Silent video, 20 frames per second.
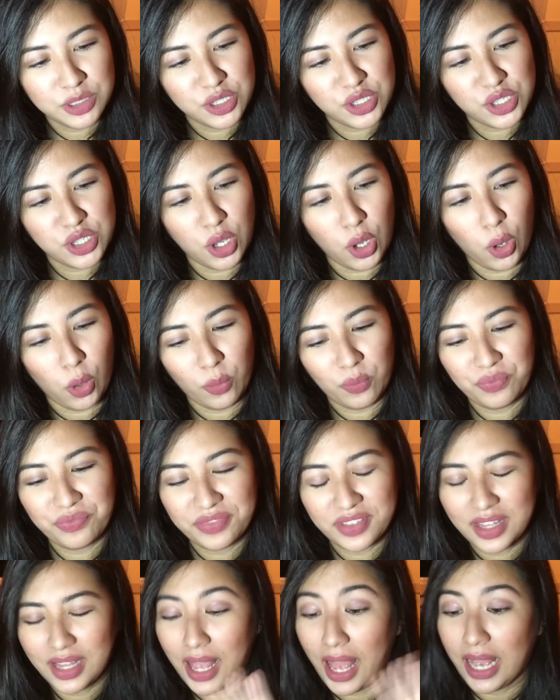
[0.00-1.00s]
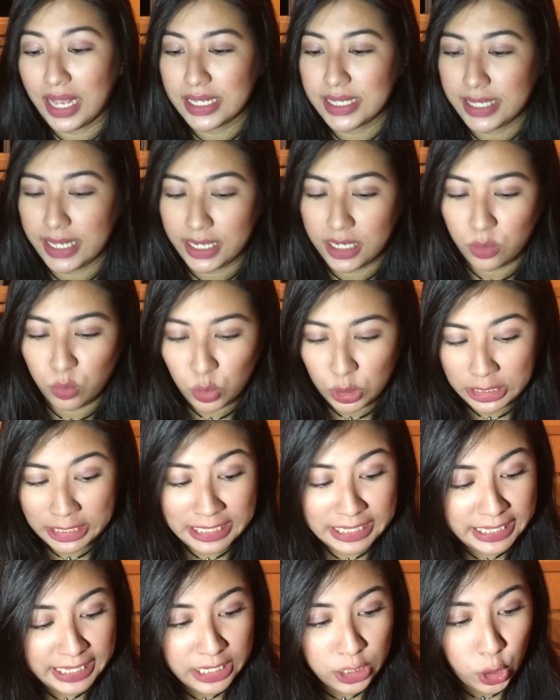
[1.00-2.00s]
So, I said I
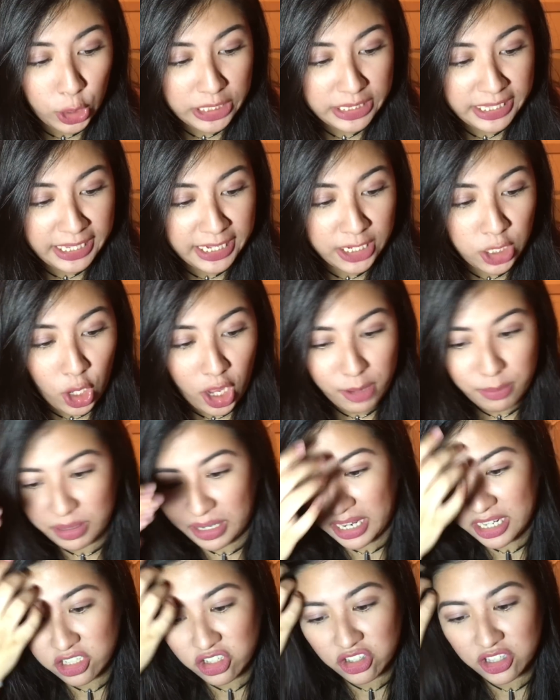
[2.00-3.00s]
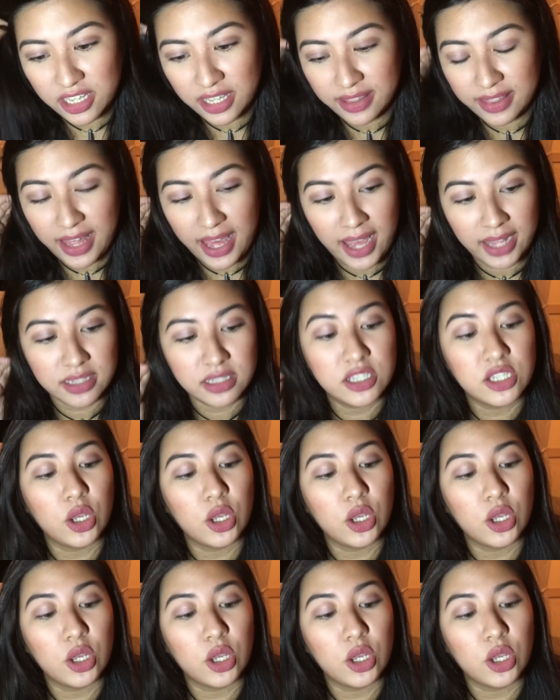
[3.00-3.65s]
wouldn't legoy, but I just did that.